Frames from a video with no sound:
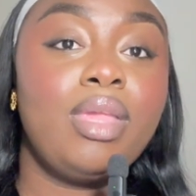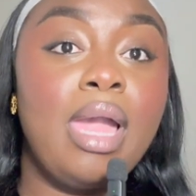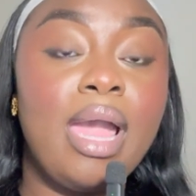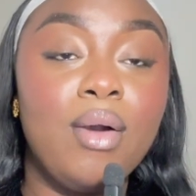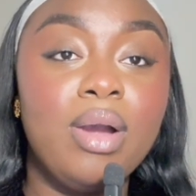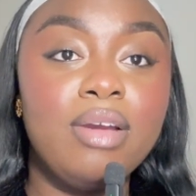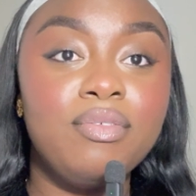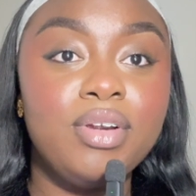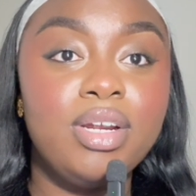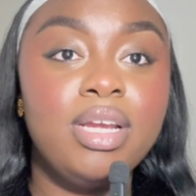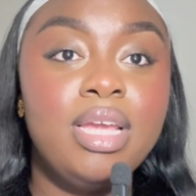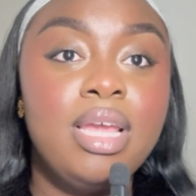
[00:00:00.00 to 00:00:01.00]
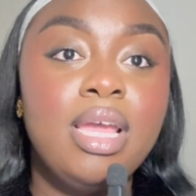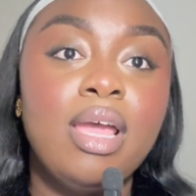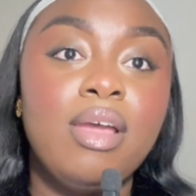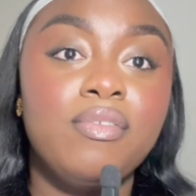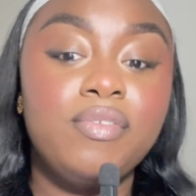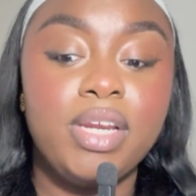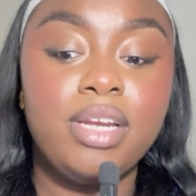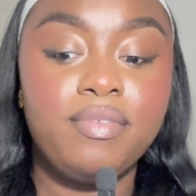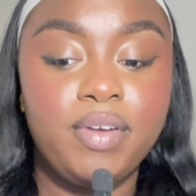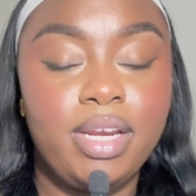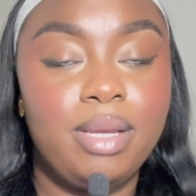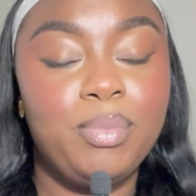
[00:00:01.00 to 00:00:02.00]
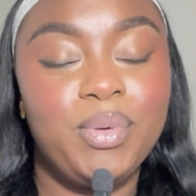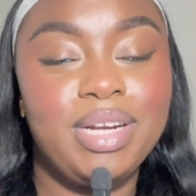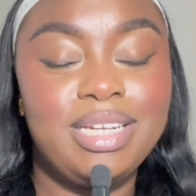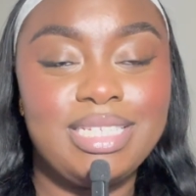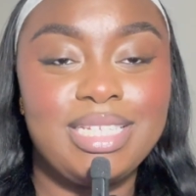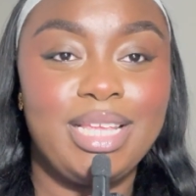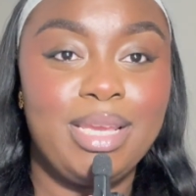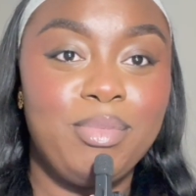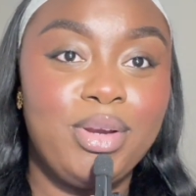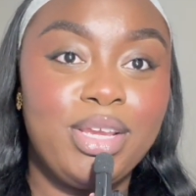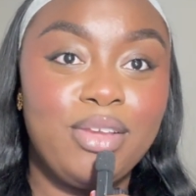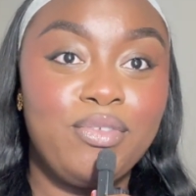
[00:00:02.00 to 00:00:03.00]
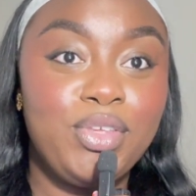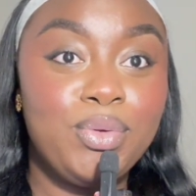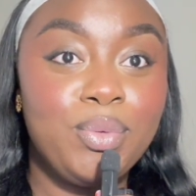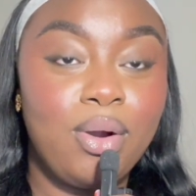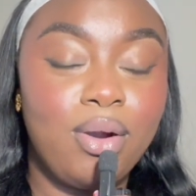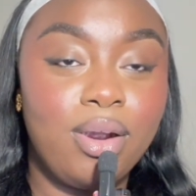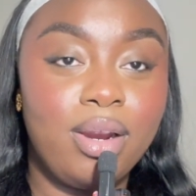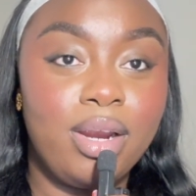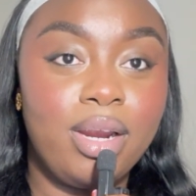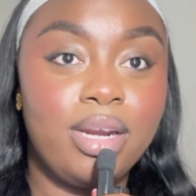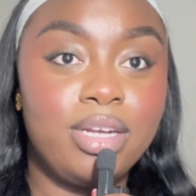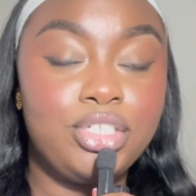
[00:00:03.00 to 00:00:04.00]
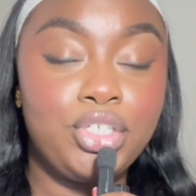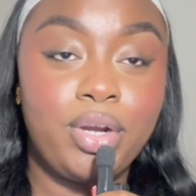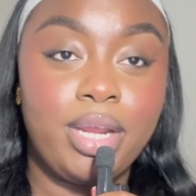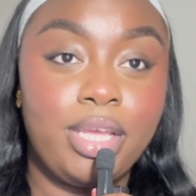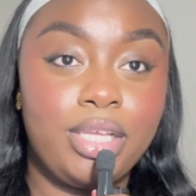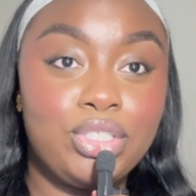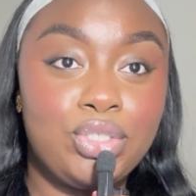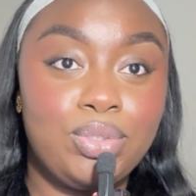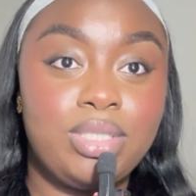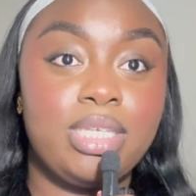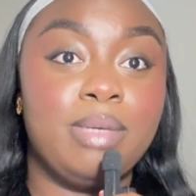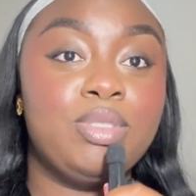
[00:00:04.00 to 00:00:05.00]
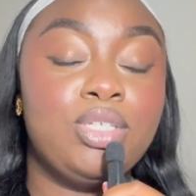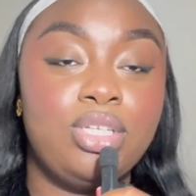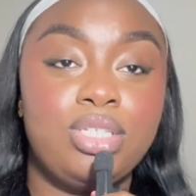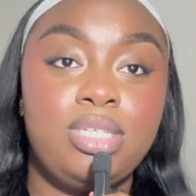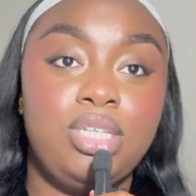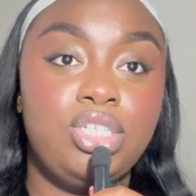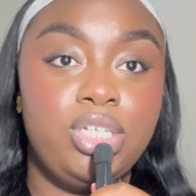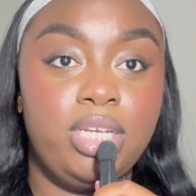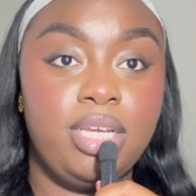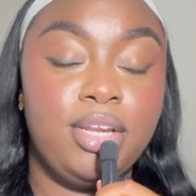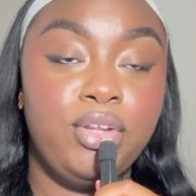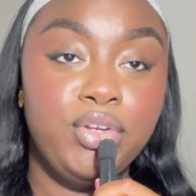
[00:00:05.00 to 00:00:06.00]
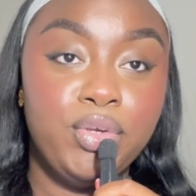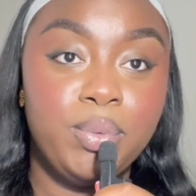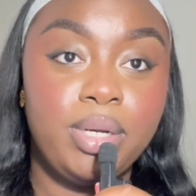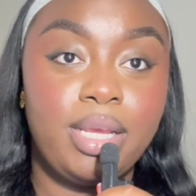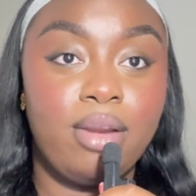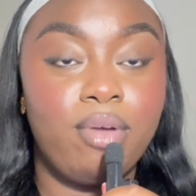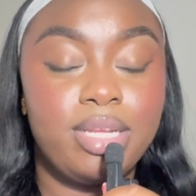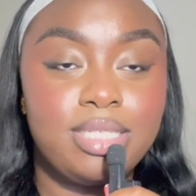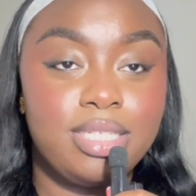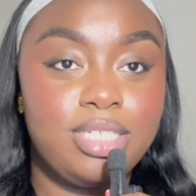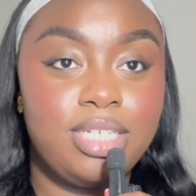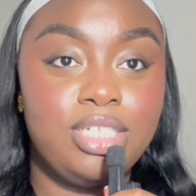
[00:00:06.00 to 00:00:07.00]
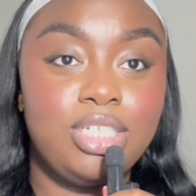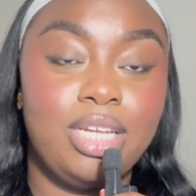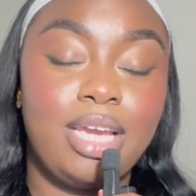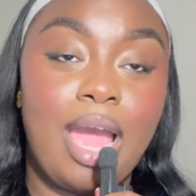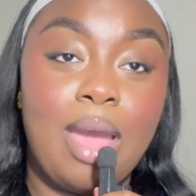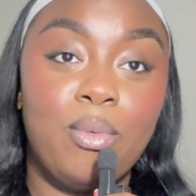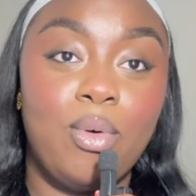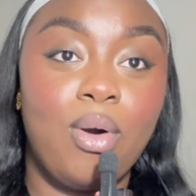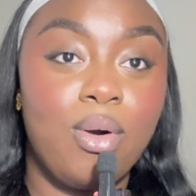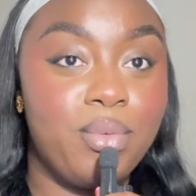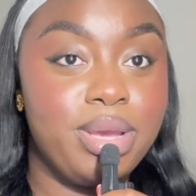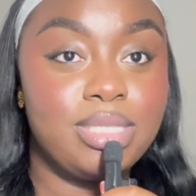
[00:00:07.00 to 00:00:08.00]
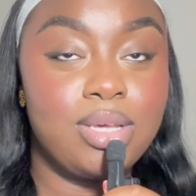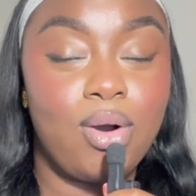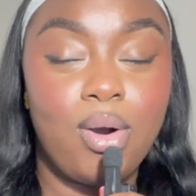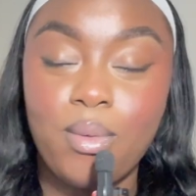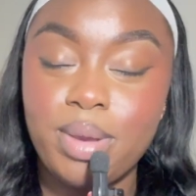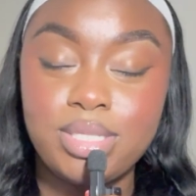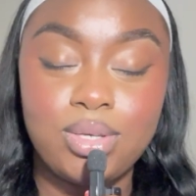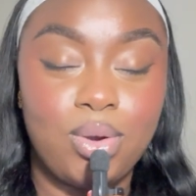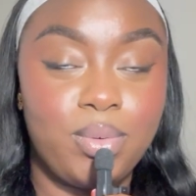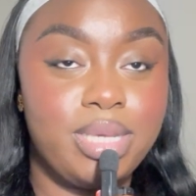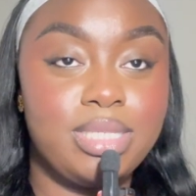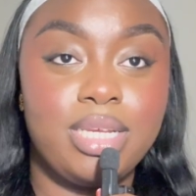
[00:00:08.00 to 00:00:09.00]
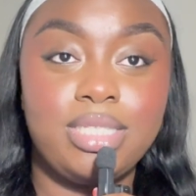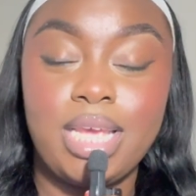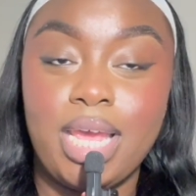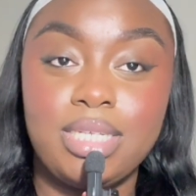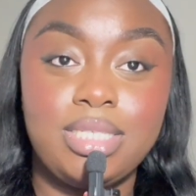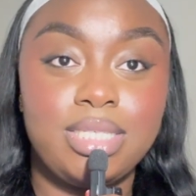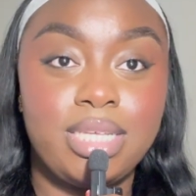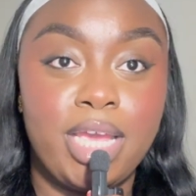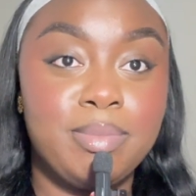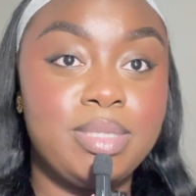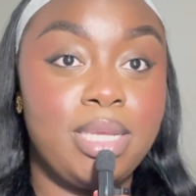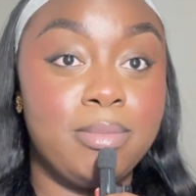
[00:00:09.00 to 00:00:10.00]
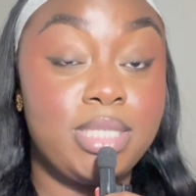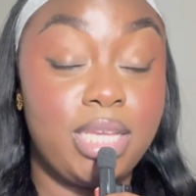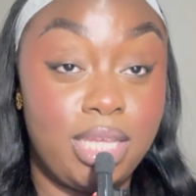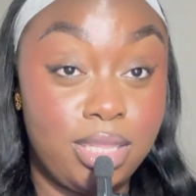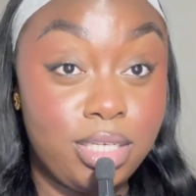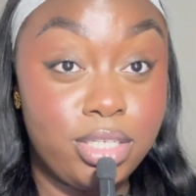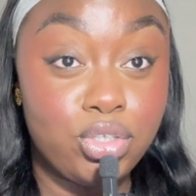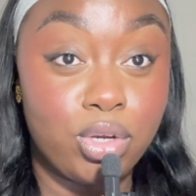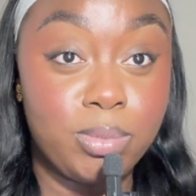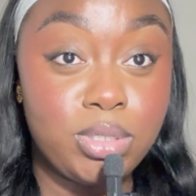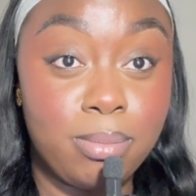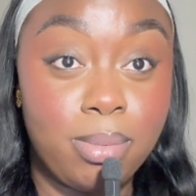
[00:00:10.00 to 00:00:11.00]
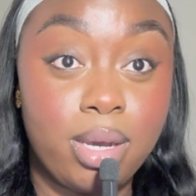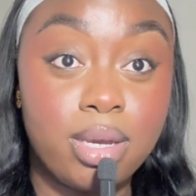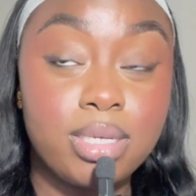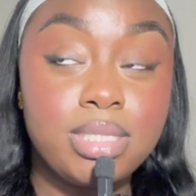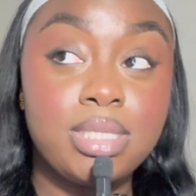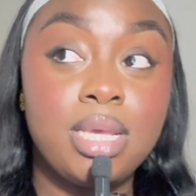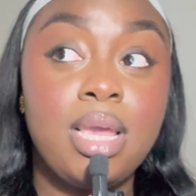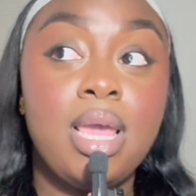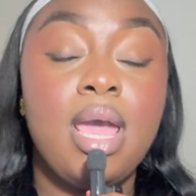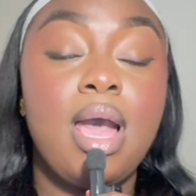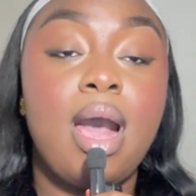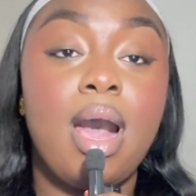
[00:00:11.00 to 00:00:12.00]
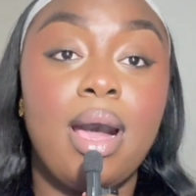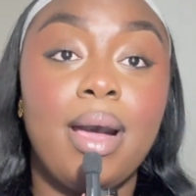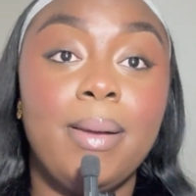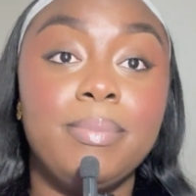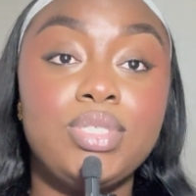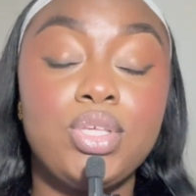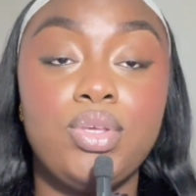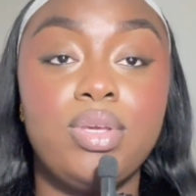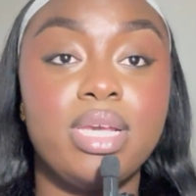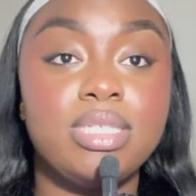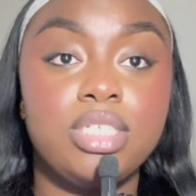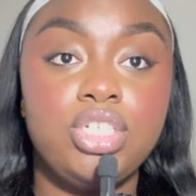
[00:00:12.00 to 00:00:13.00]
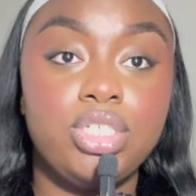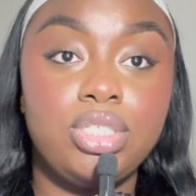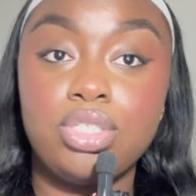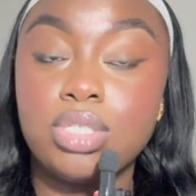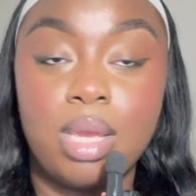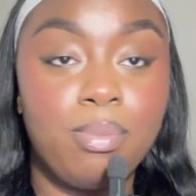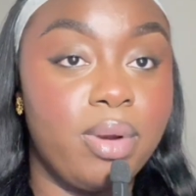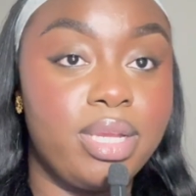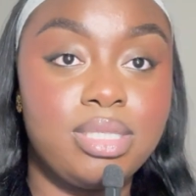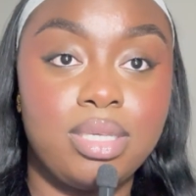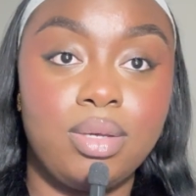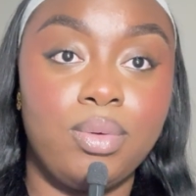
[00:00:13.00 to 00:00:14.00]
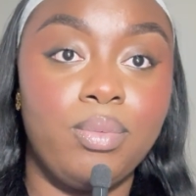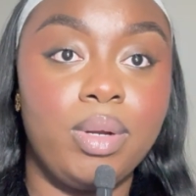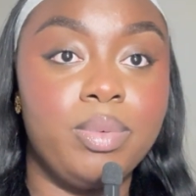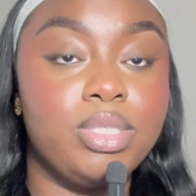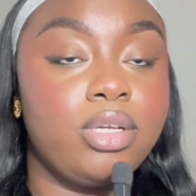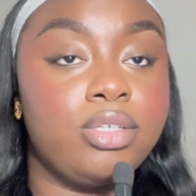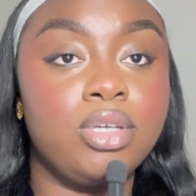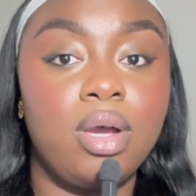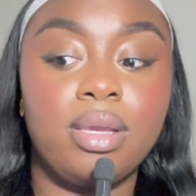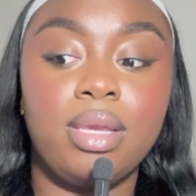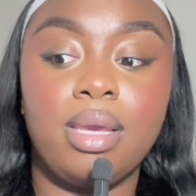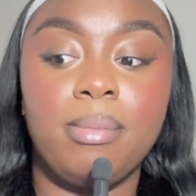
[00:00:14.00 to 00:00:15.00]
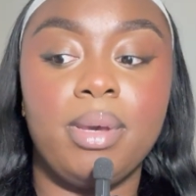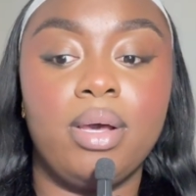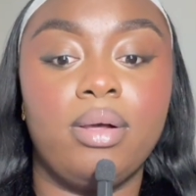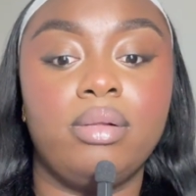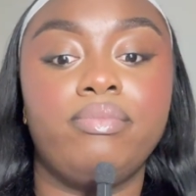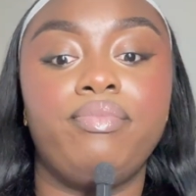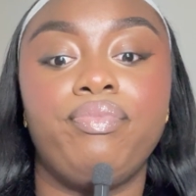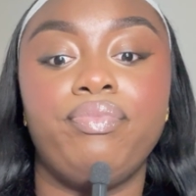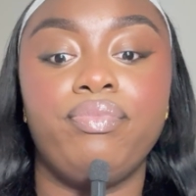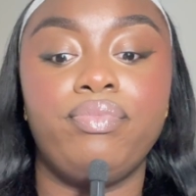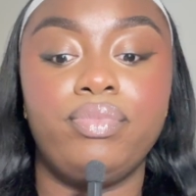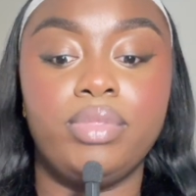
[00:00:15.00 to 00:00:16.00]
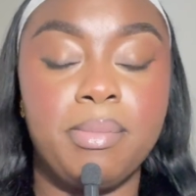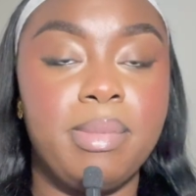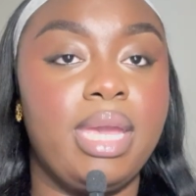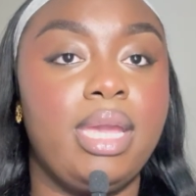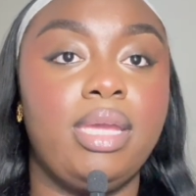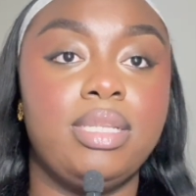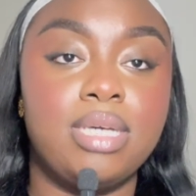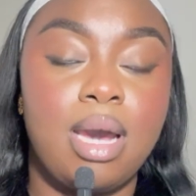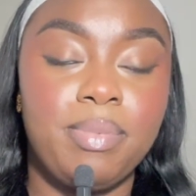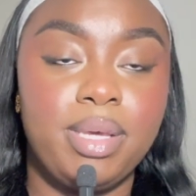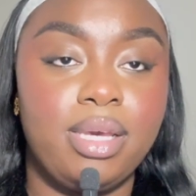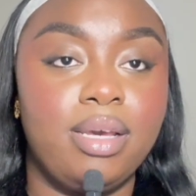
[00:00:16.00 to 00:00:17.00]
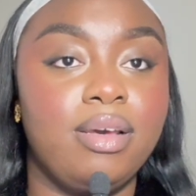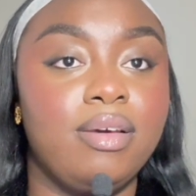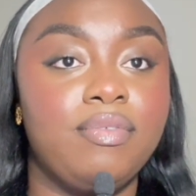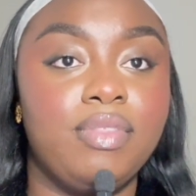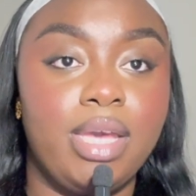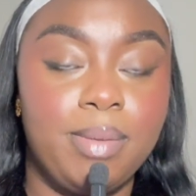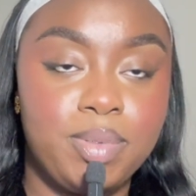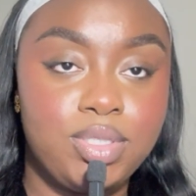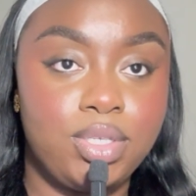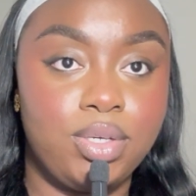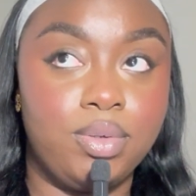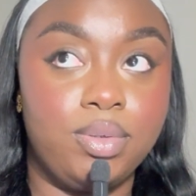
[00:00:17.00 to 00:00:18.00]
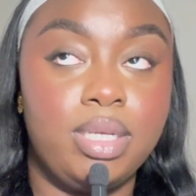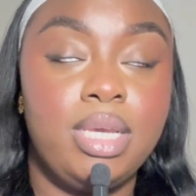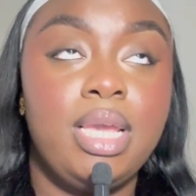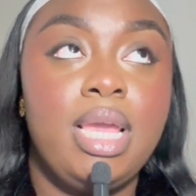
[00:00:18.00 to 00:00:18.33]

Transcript: However, very, very important disclaimer if you are trying to skip to the teaching and you do want to get right to the teaching, I will always, always, always attach the timestamps in the description box. Um, so you guys can just skip right to where we start talking about the main topic of the episode.